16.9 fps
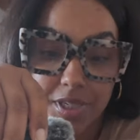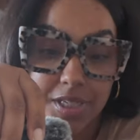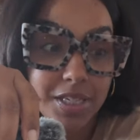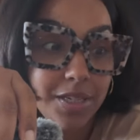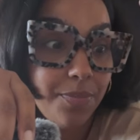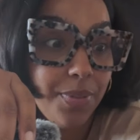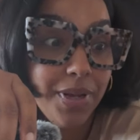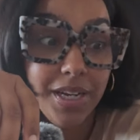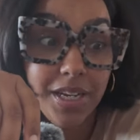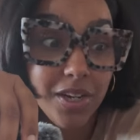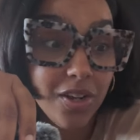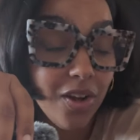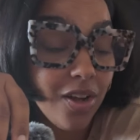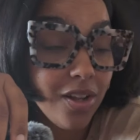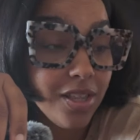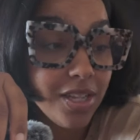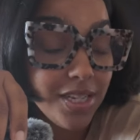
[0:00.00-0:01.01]
Depending
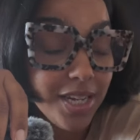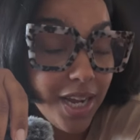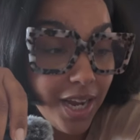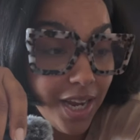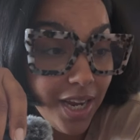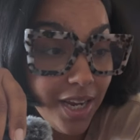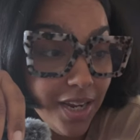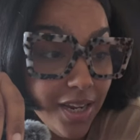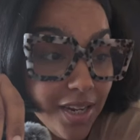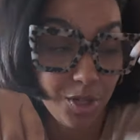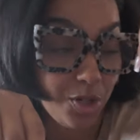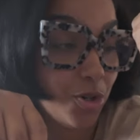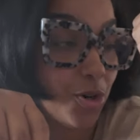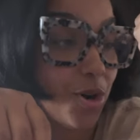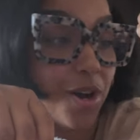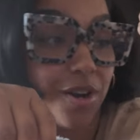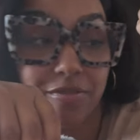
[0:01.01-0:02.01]
on the day, the
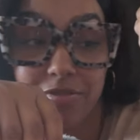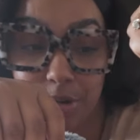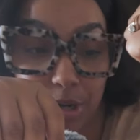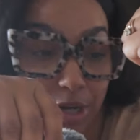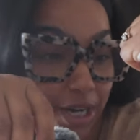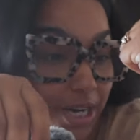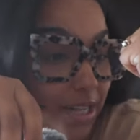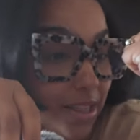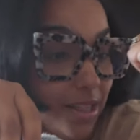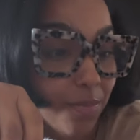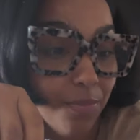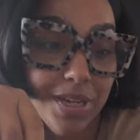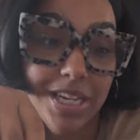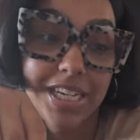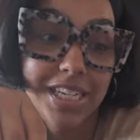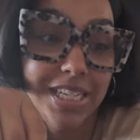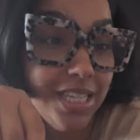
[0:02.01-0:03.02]
strong friend, the
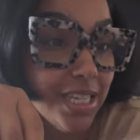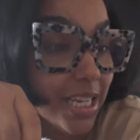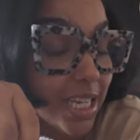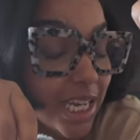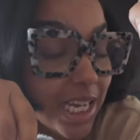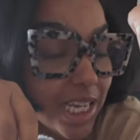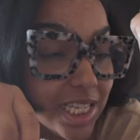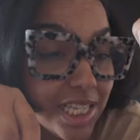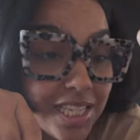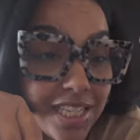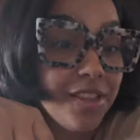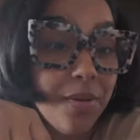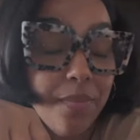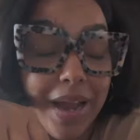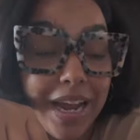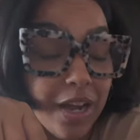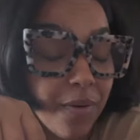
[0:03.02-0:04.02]
big sis, the
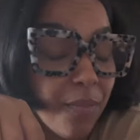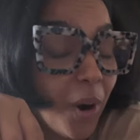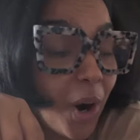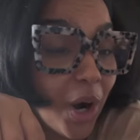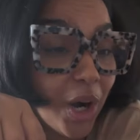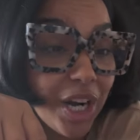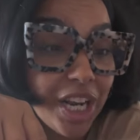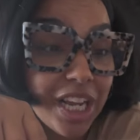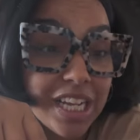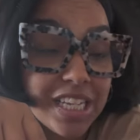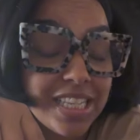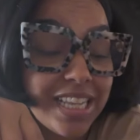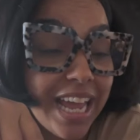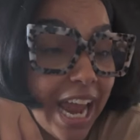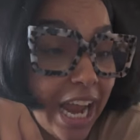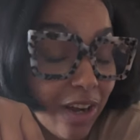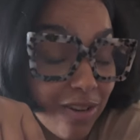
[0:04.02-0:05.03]
makeup artist,
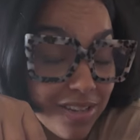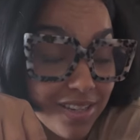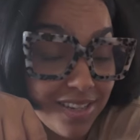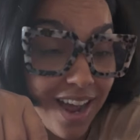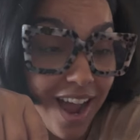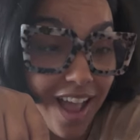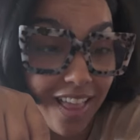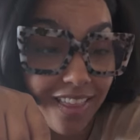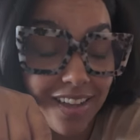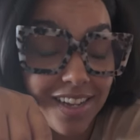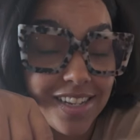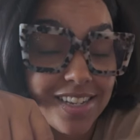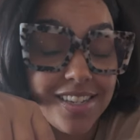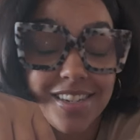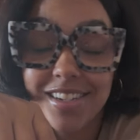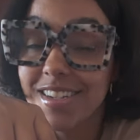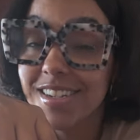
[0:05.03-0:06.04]
the
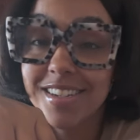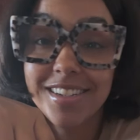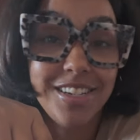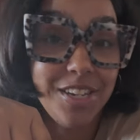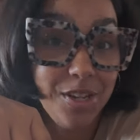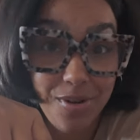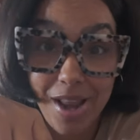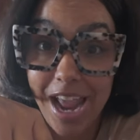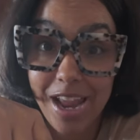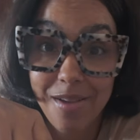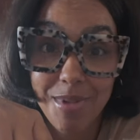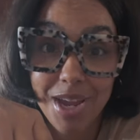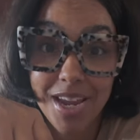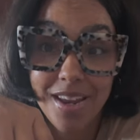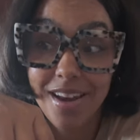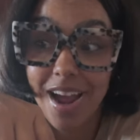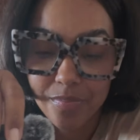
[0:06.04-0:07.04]
hairstylist, you name
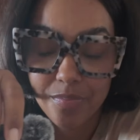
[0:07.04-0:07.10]
it.